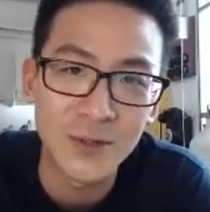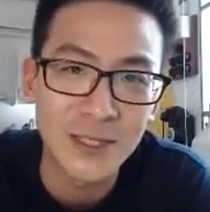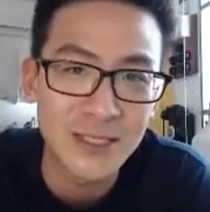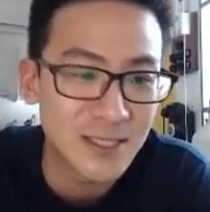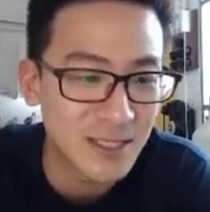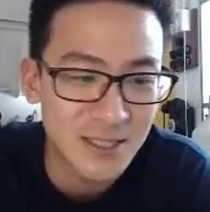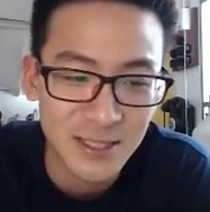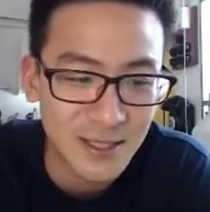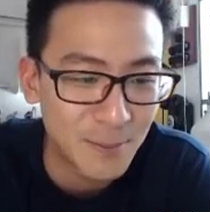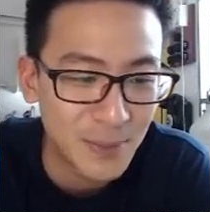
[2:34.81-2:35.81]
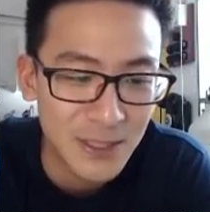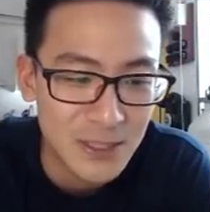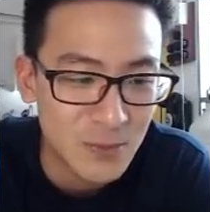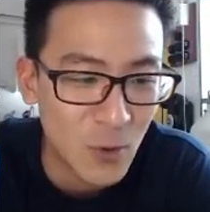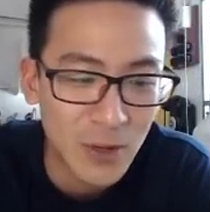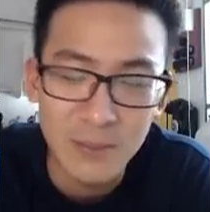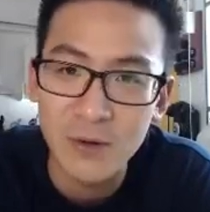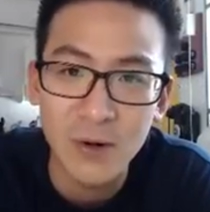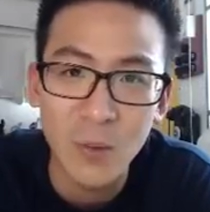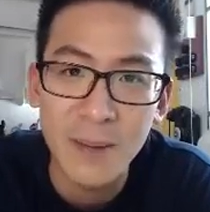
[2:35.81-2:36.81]
It's just a complete smoke and
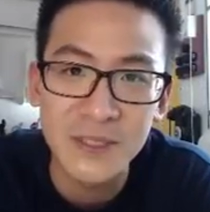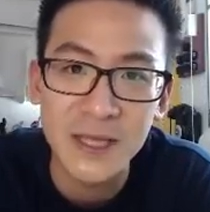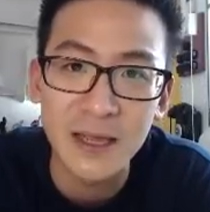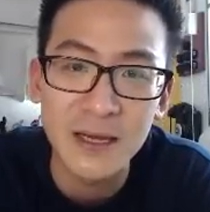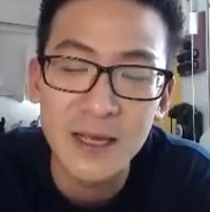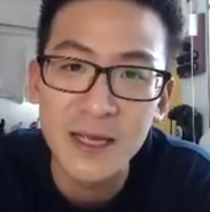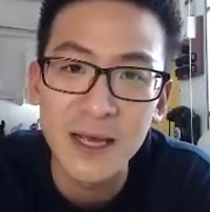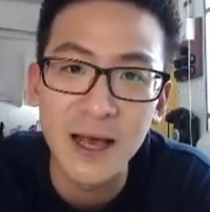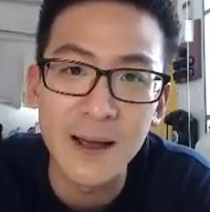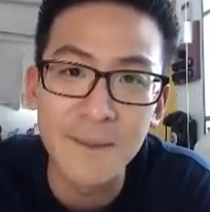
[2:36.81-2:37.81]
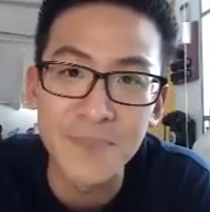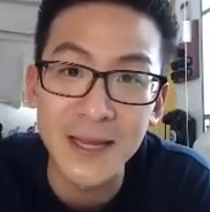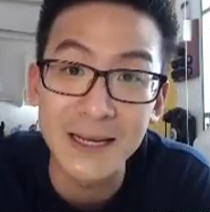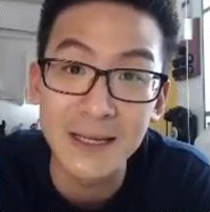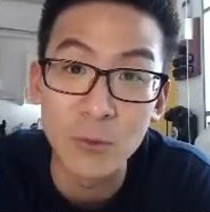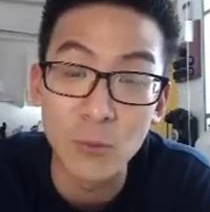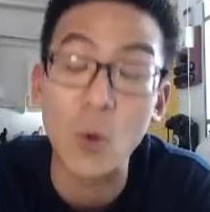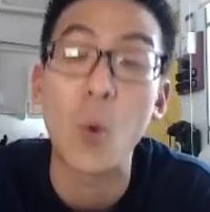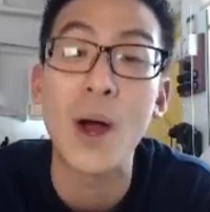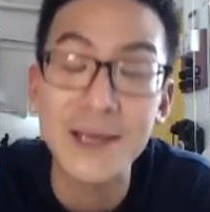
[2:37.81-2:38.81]
mirror website that
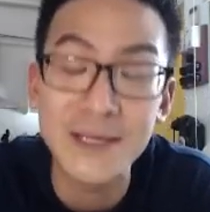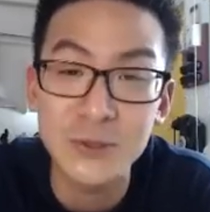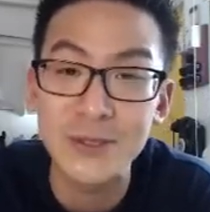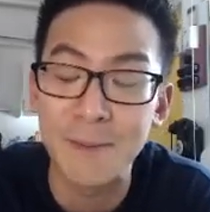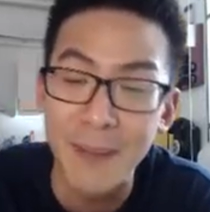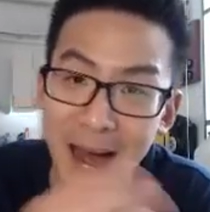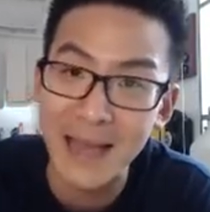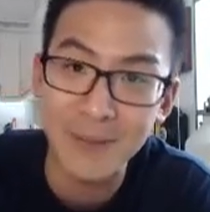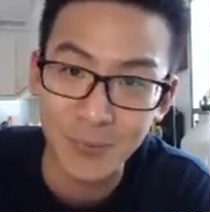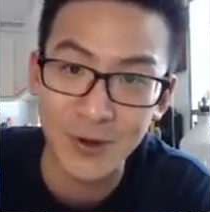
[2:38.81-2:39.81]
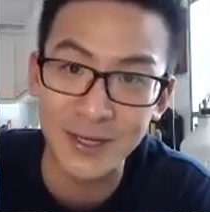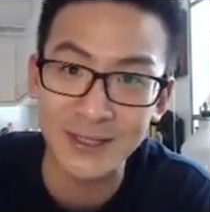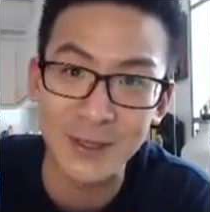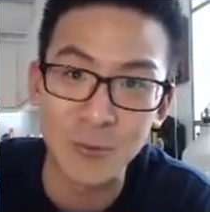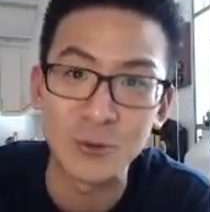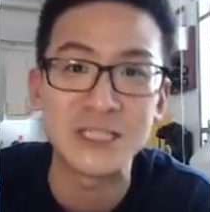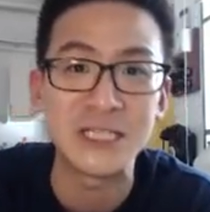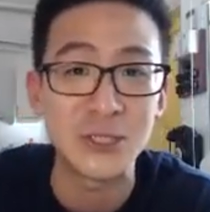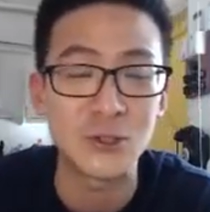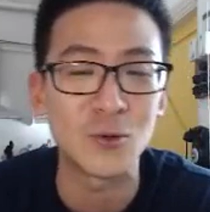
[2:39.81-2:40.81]
requires you to buy a product that would
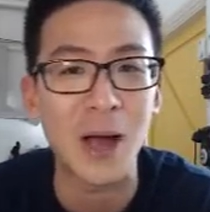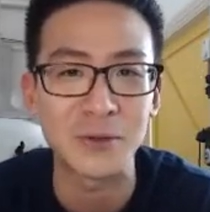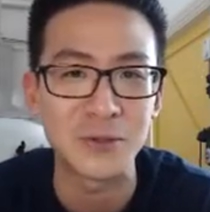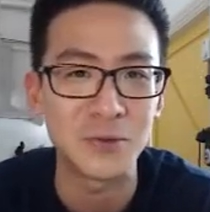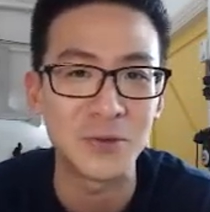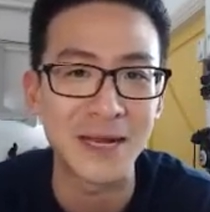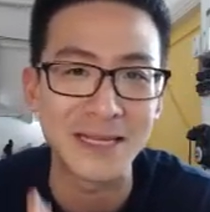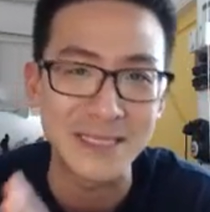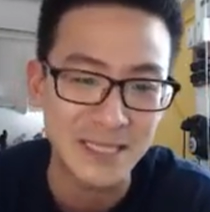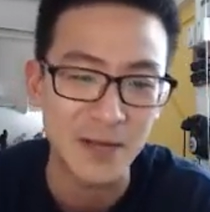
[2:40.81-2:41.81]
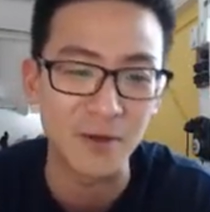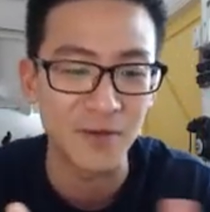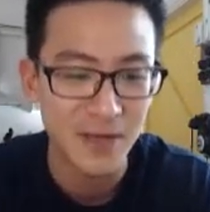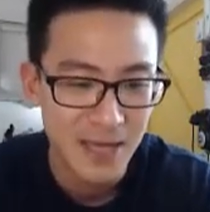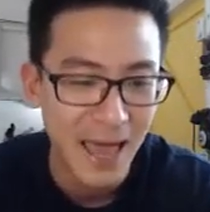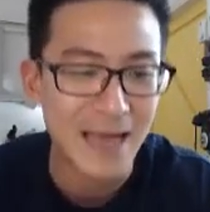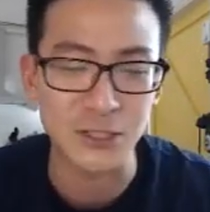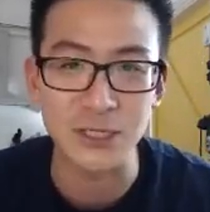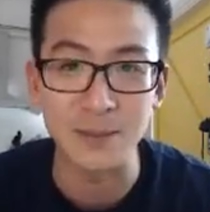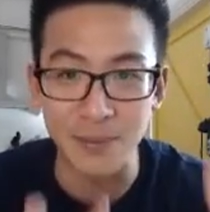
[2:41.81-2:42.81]
teach you how to do that, instead of
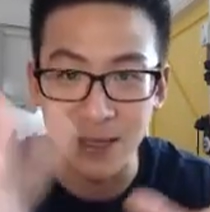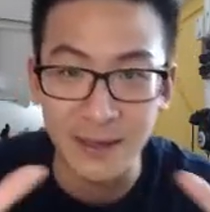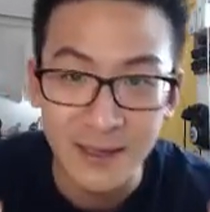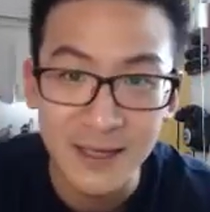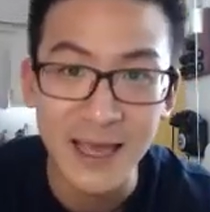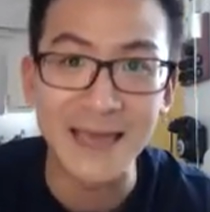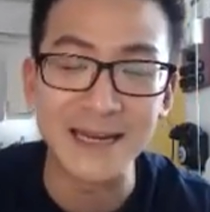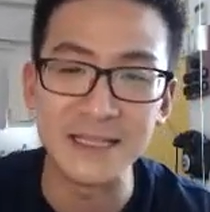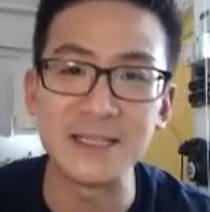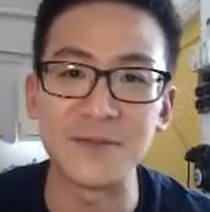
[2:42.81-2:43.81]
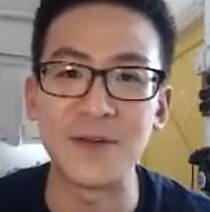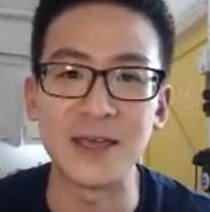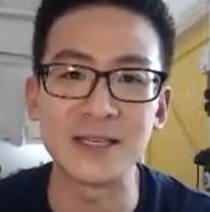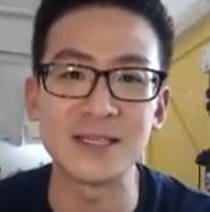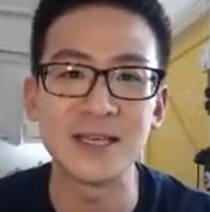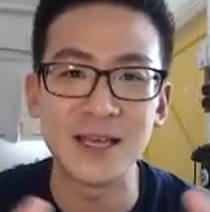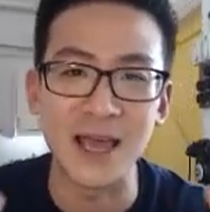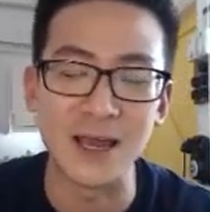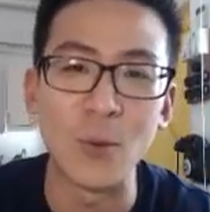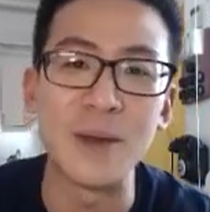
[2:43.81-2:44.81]
actually being an interface
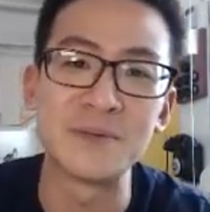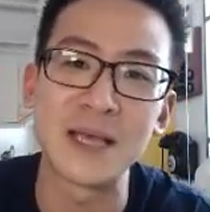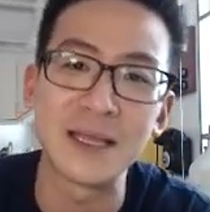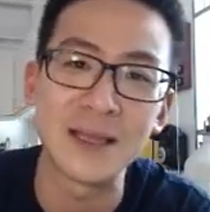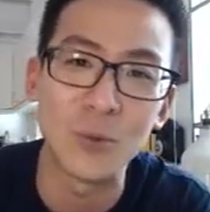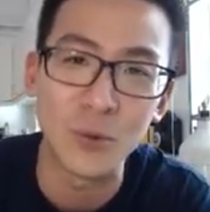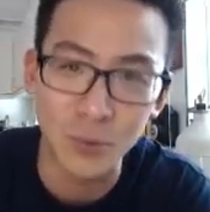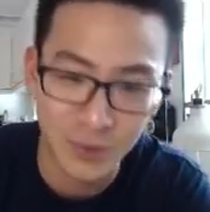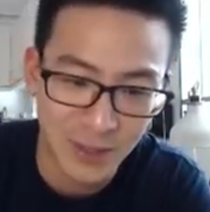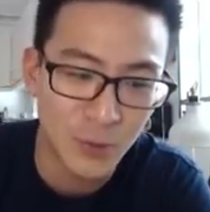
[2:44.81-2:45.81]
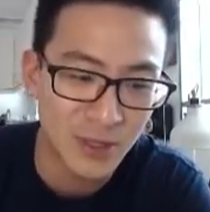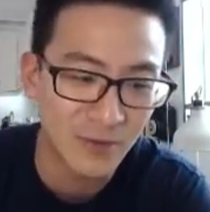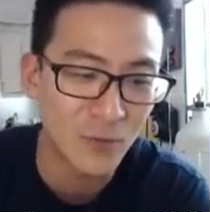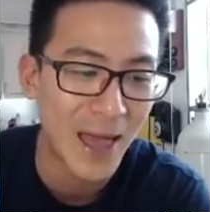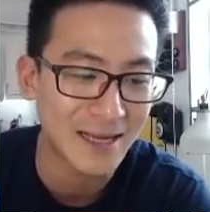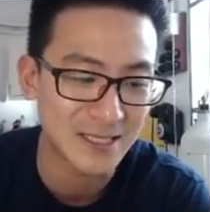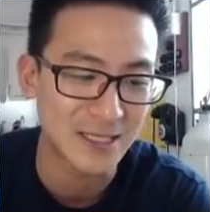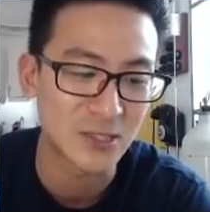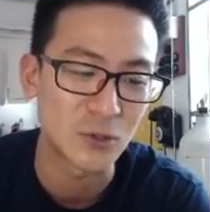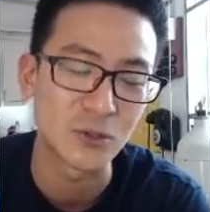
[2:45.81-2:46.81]
and a website that will give you
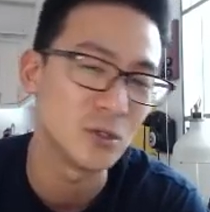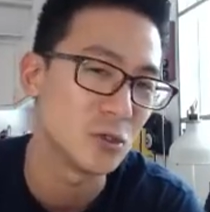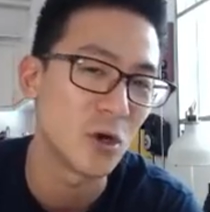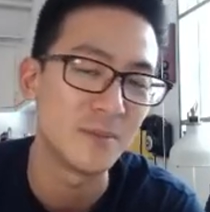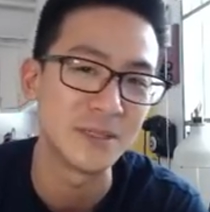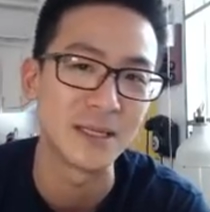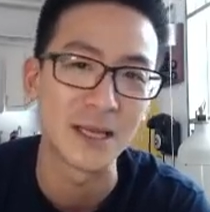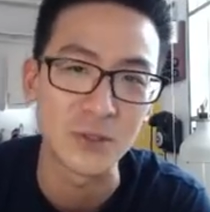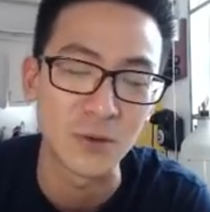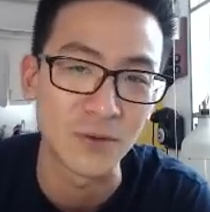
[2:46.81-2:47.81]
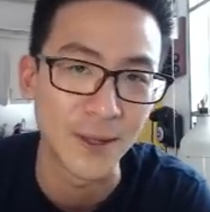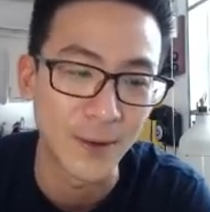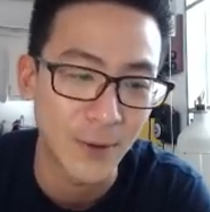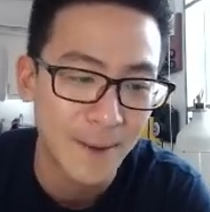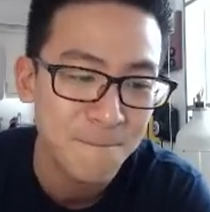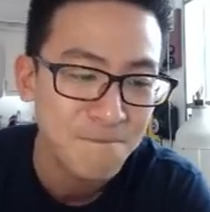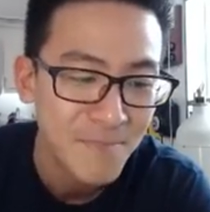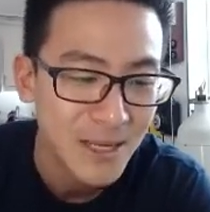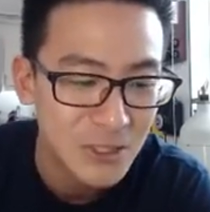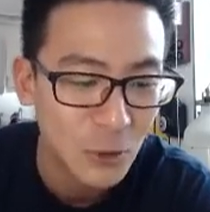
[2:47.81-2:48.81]
access to jobs and that sort of thing. Okay,
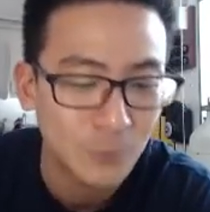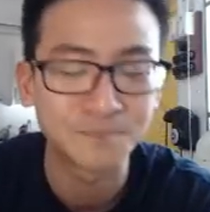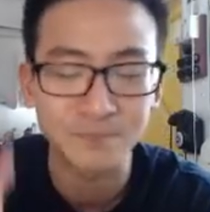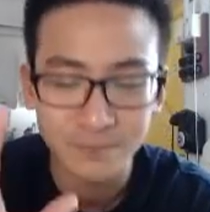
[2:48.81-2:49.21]
so